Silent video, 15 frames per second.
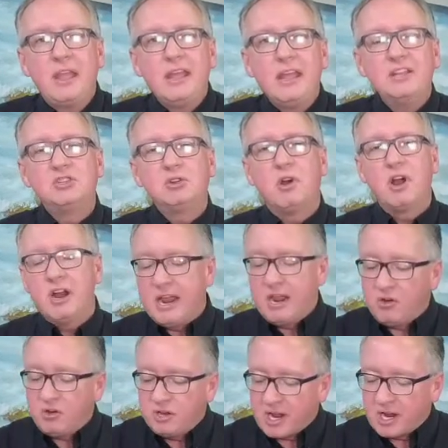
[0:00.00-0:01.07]
And so our
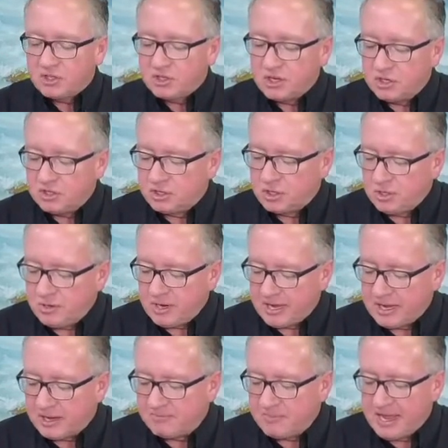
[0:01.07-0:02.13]
introduction to
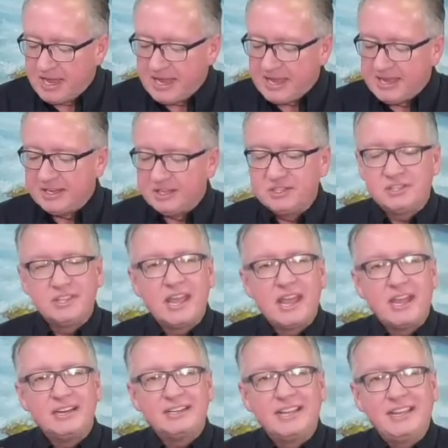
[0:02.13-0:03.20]
him is
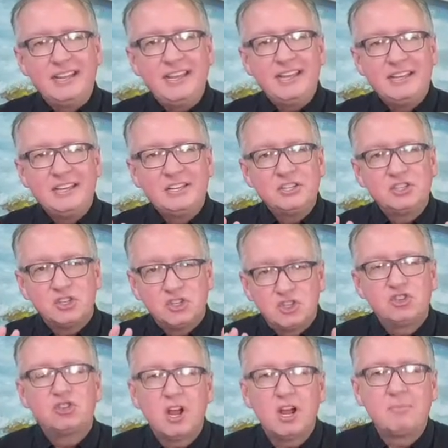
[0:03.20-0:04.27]
that he is
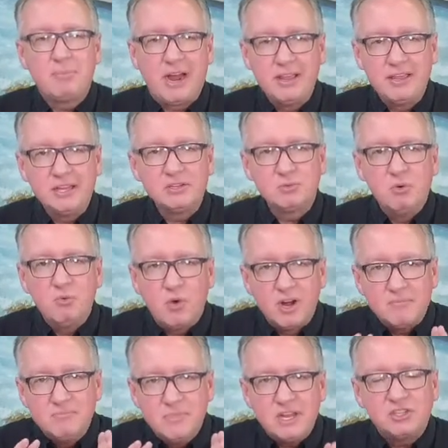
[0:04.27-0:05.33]
struck by this. We want
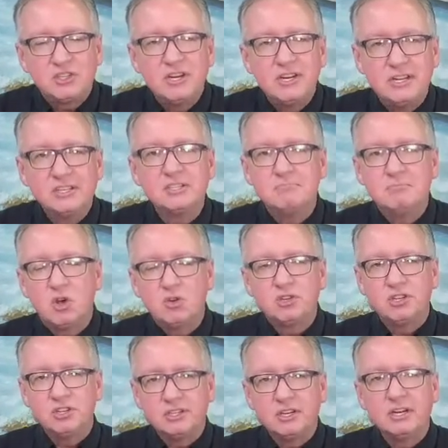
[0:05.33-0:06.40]
to mention his
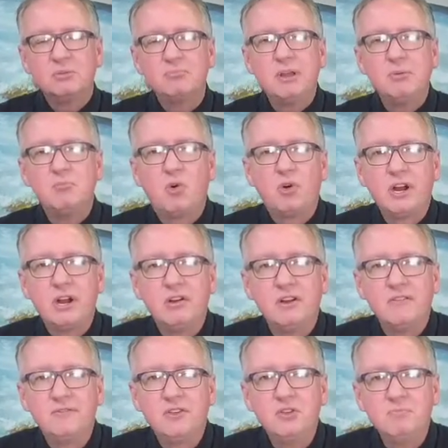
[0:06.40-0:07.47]
emotions a little bit more here in
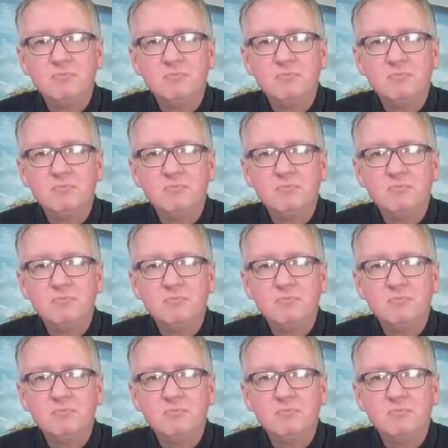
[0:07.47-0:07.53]
a few